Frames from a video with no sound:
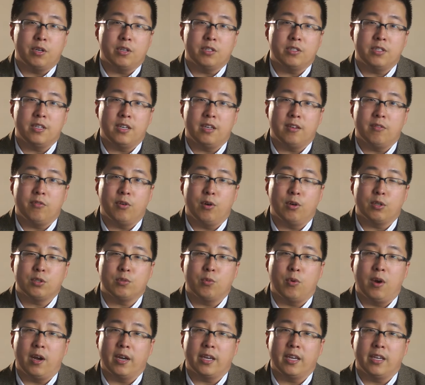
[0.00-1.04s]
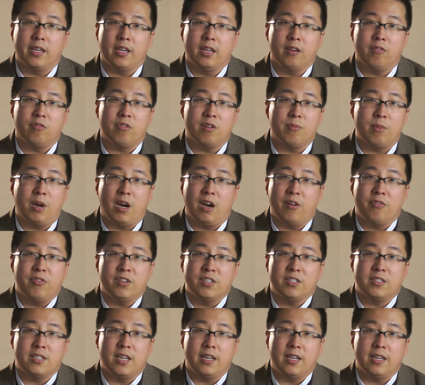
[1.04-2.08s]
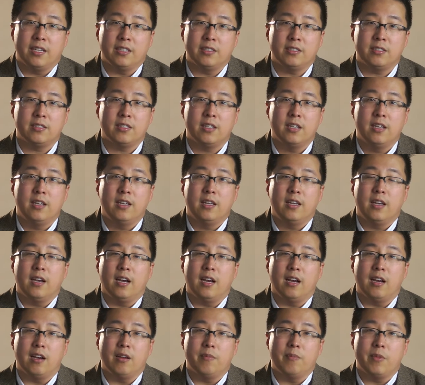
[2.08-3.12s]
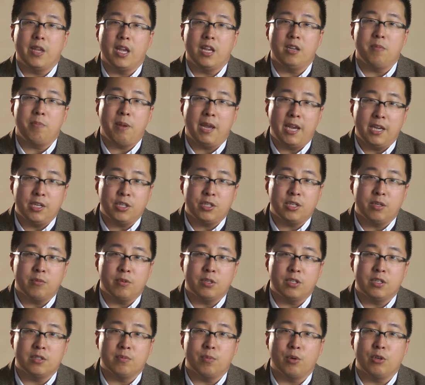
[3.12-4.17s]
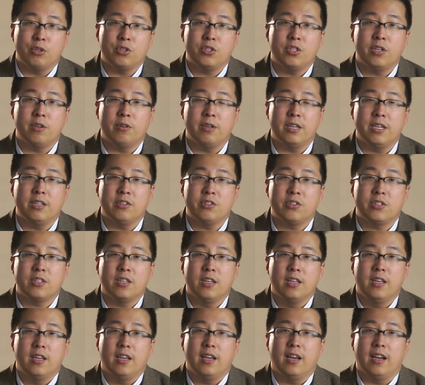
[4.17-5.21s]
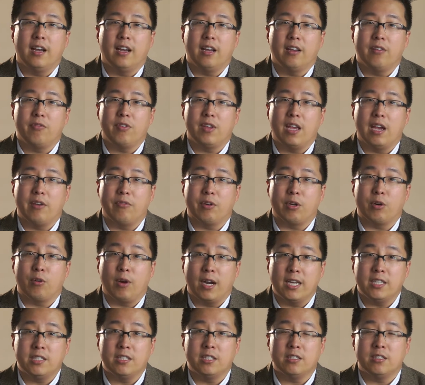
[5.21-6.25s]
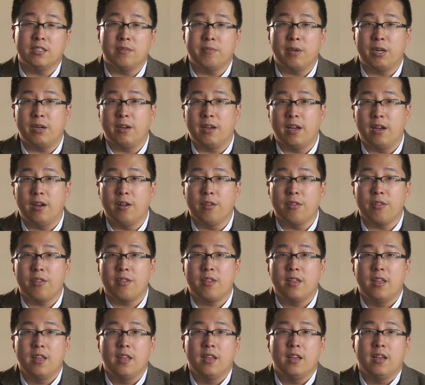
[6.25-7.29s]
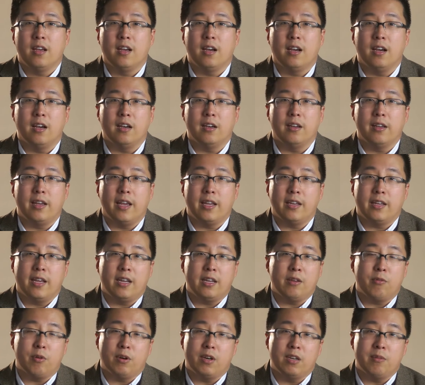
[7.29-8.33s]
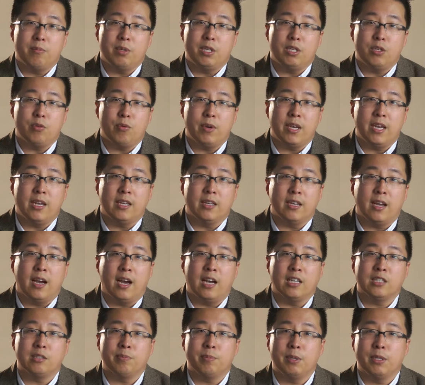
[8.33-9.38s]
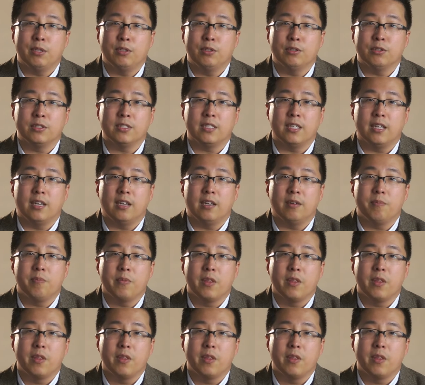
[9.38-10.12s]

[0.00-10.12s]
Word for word: seeing folks walking in from office settings, uh, inpatient, which is more serious, uh, if you have a crisis in mental health, uh, and anywhere in between, hospitals, uh,